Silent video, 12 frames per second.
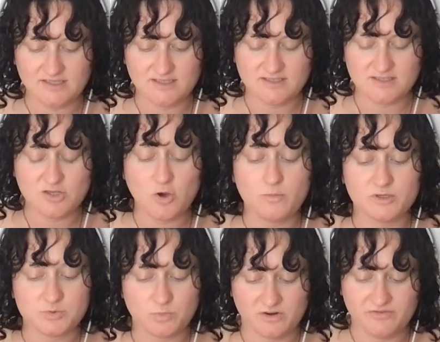so
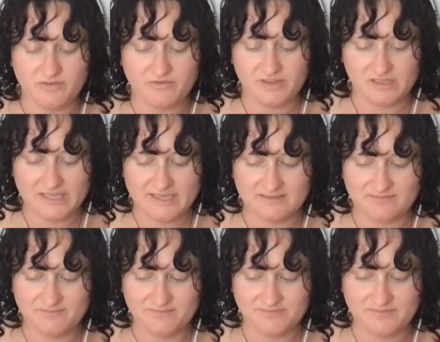much more fulfilling.
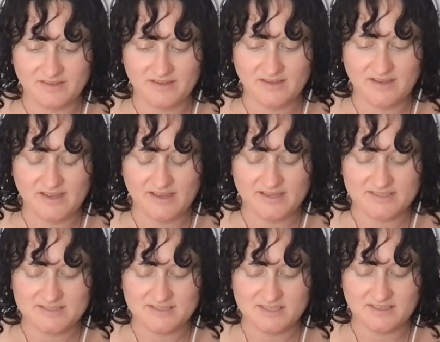
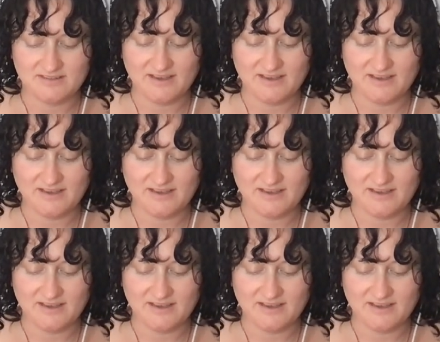And